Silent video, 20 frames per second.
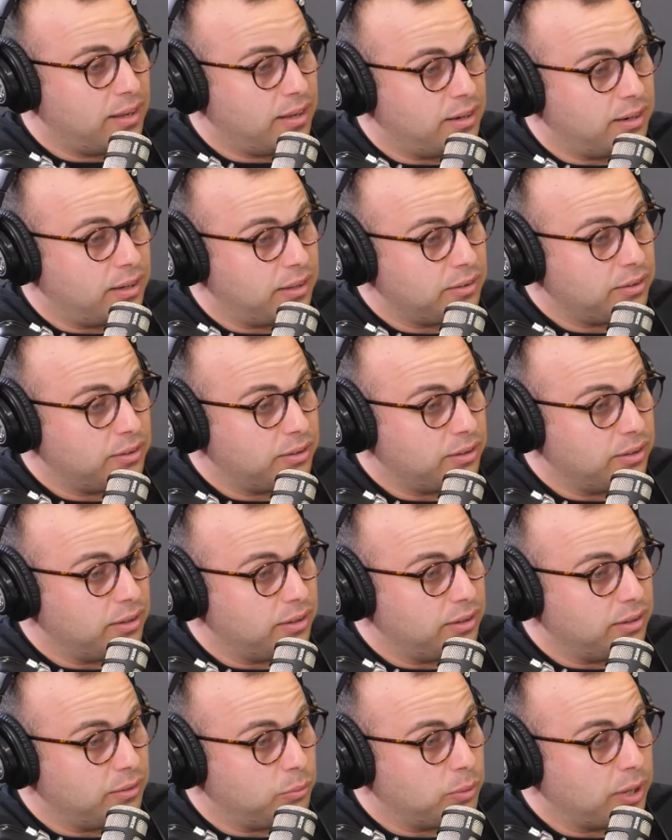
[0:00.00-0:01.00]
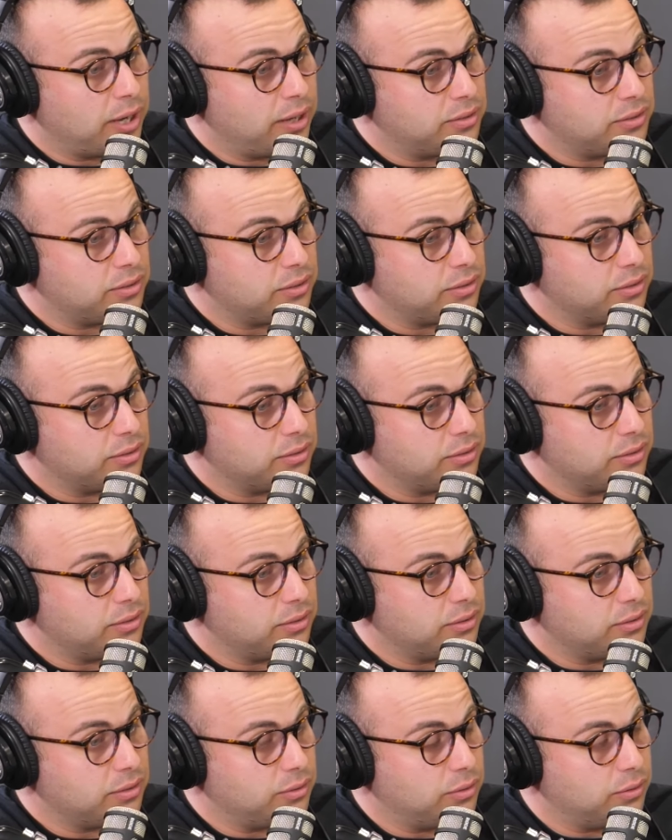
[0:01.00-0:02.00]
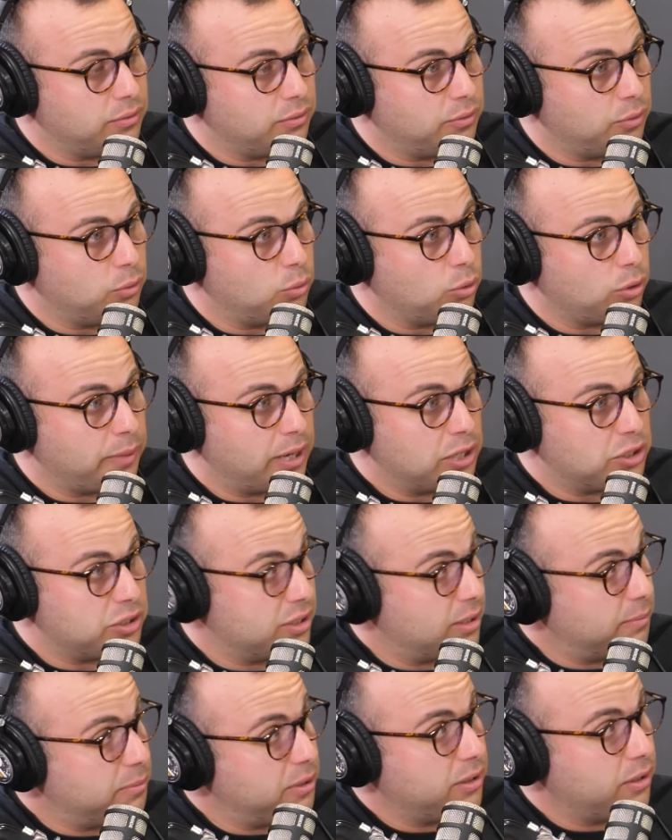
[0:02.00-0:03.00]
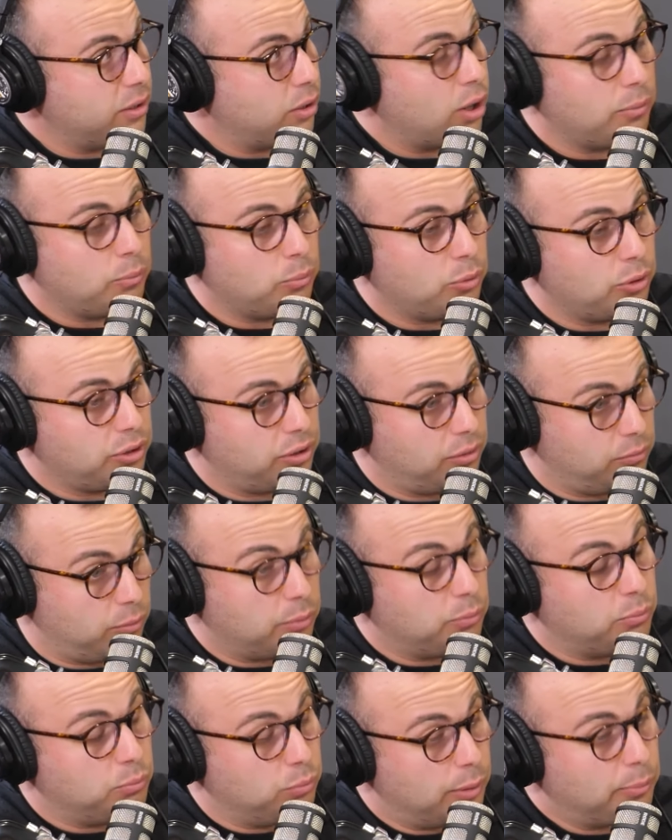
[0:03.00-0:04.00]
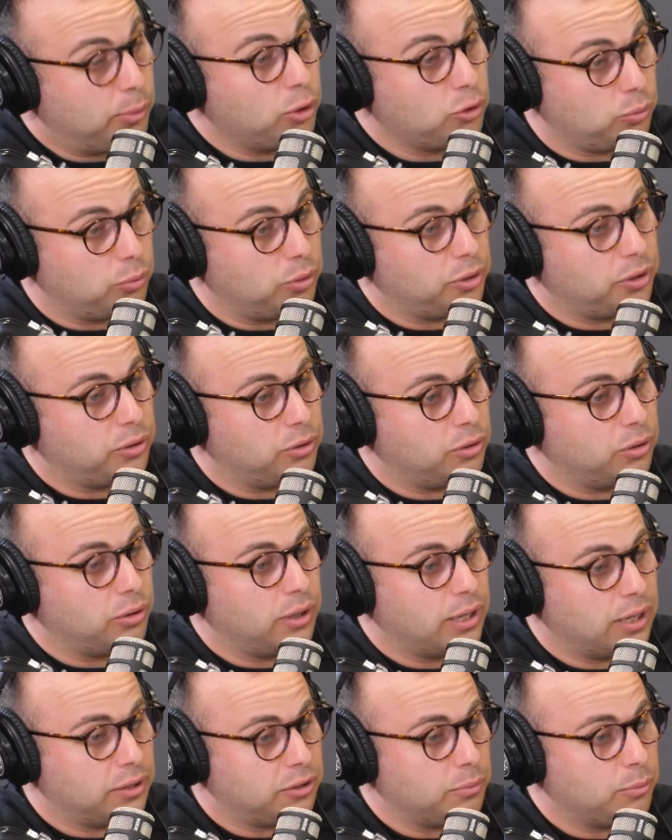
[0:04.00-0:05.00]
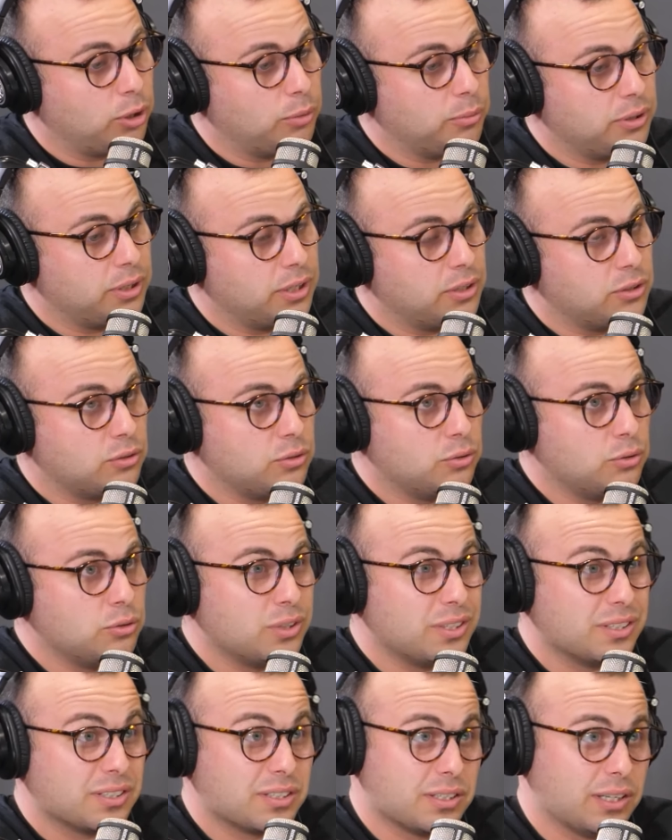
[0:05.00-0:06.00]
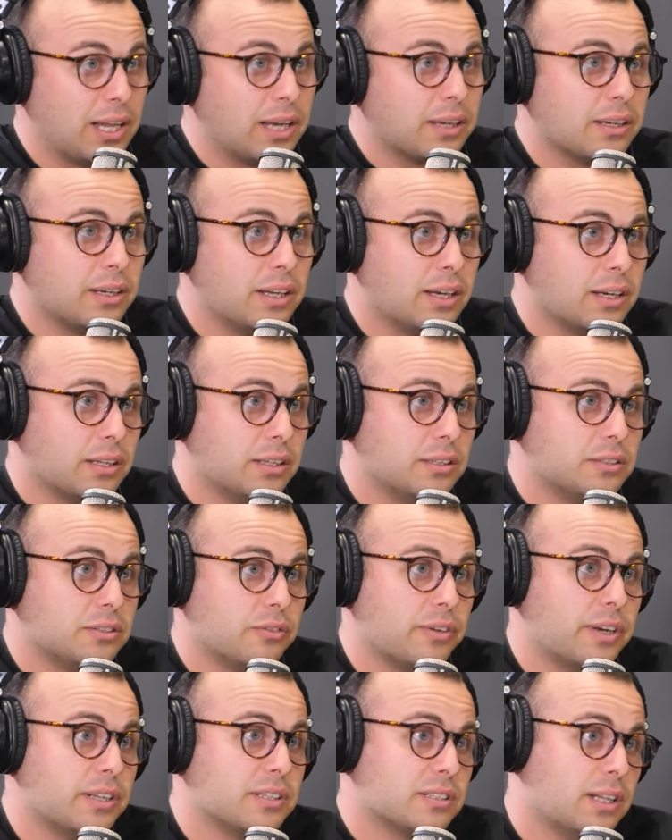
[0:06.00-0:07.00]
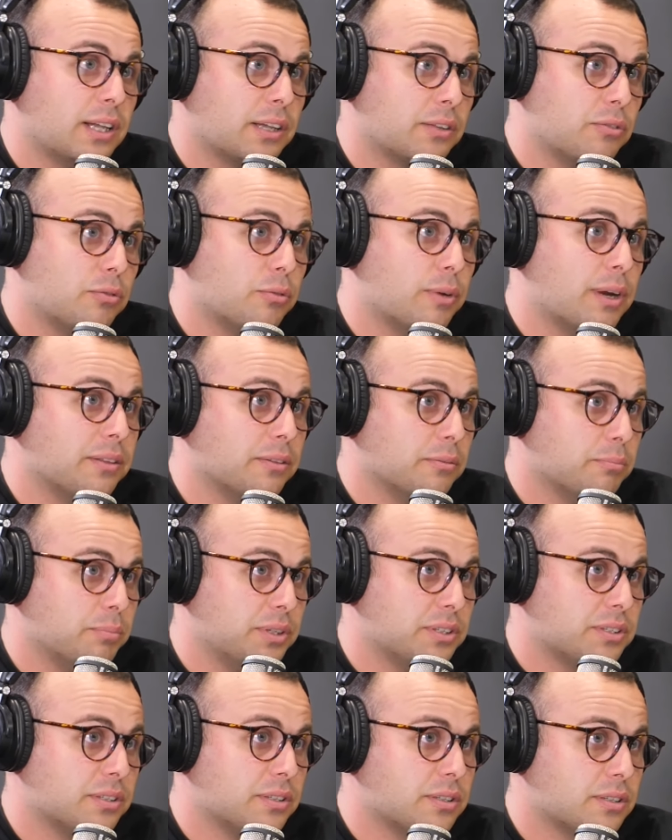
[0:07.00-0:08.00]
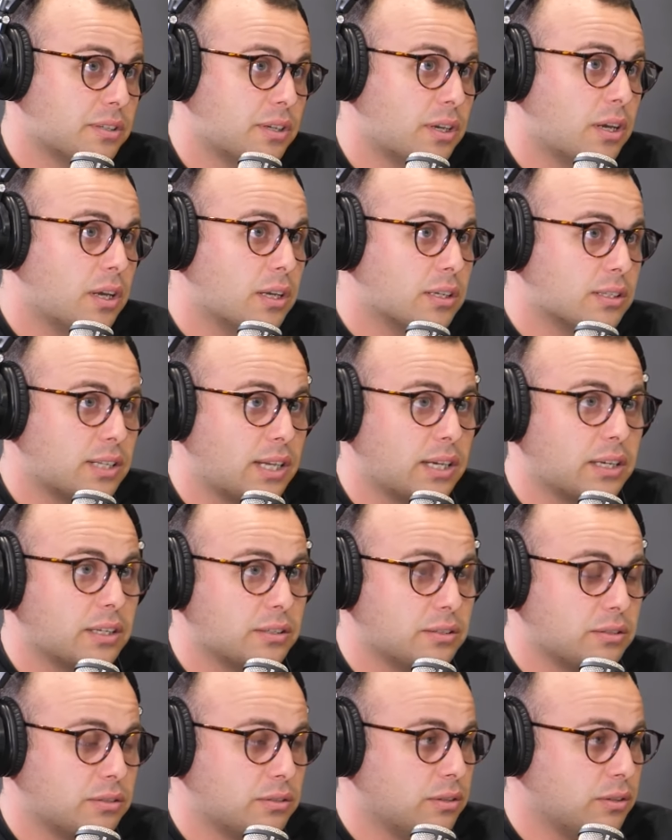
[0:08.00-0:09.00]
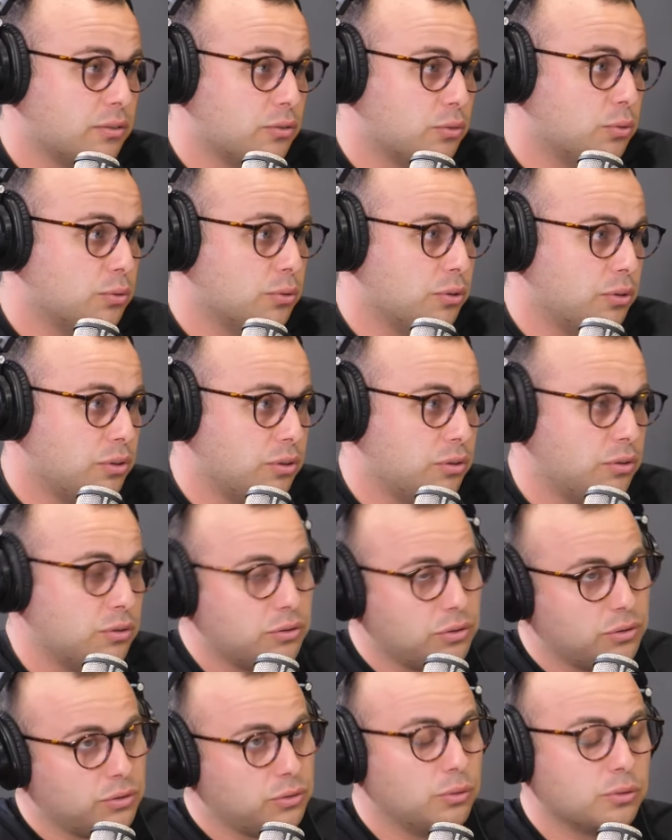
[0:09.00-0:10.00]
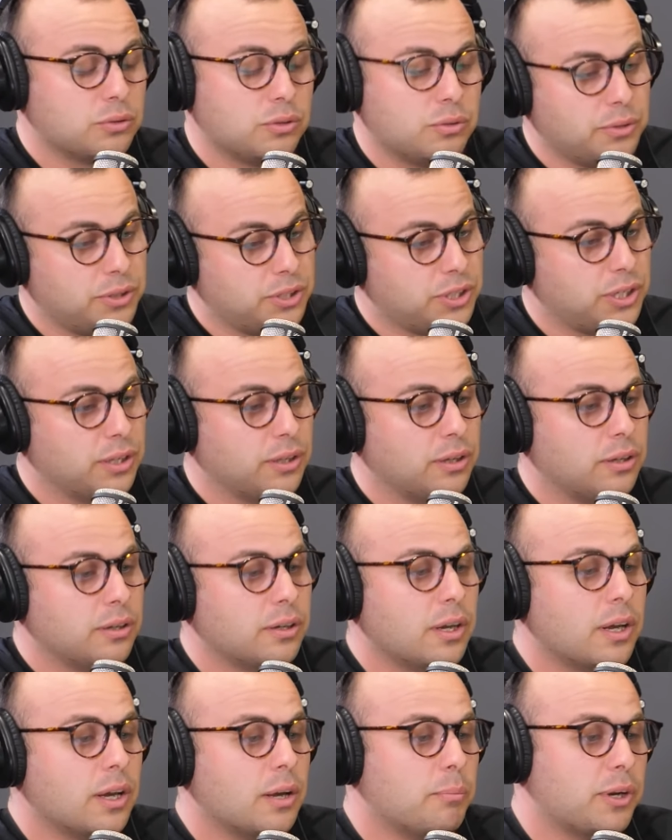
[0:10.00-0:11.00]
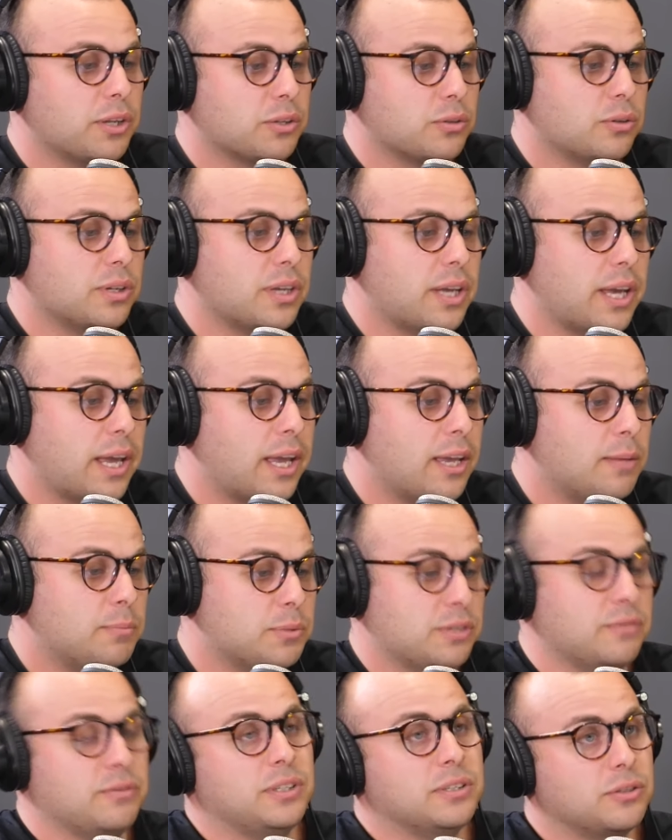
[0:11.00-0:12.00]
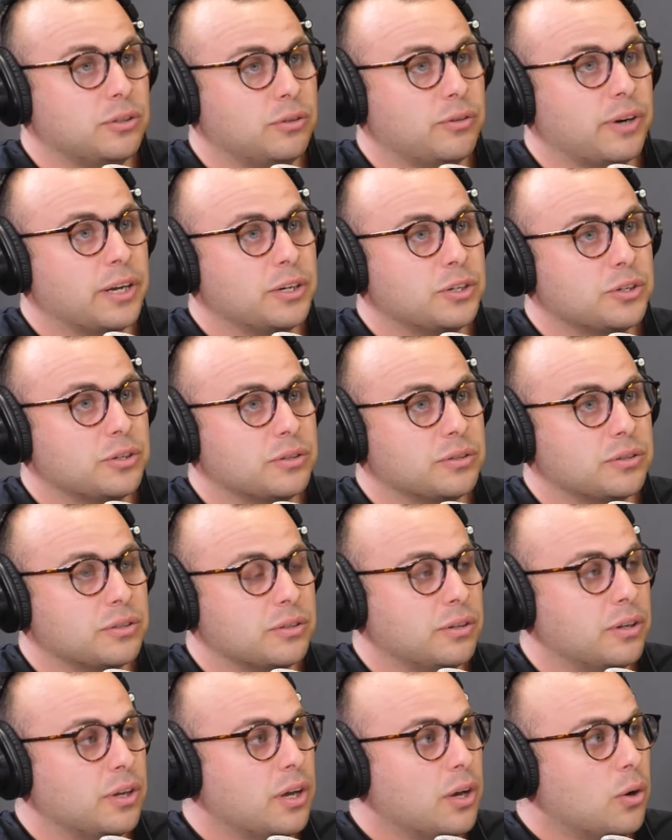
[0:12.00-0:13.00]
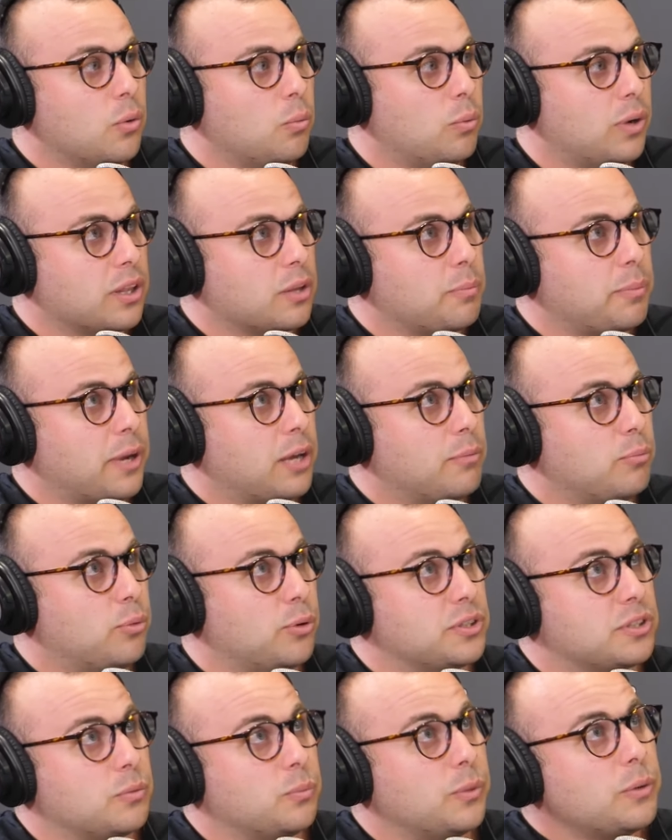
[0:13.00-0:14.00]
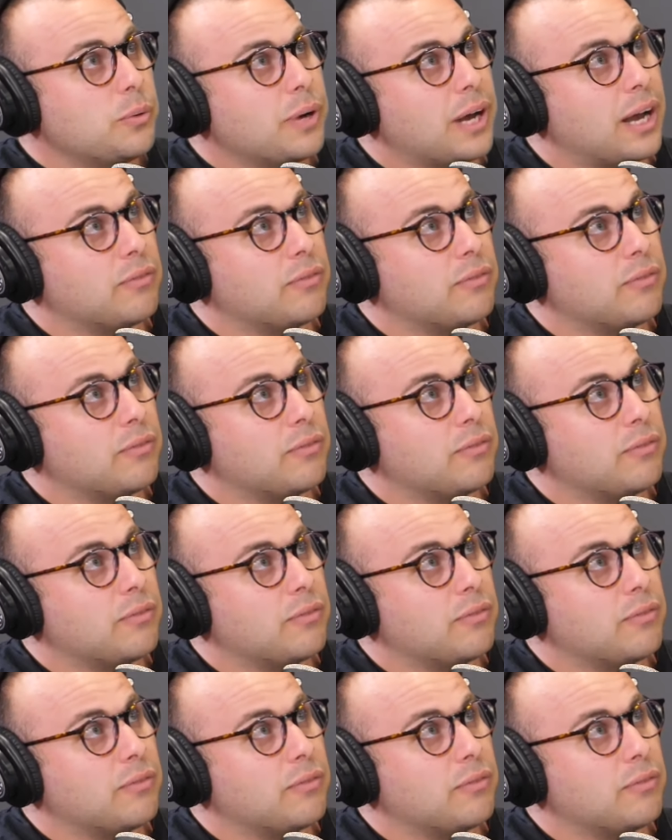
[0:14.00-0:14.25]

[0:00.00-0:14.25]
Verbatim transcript: Another way to... for automation, something that I'm working, we're, we're both working on at the moment is using Slack and how to integrate Slack throughout the business. Slack is a tool you can use to talk to each other, but it's got heaps of integrations. And one of the pain points that we were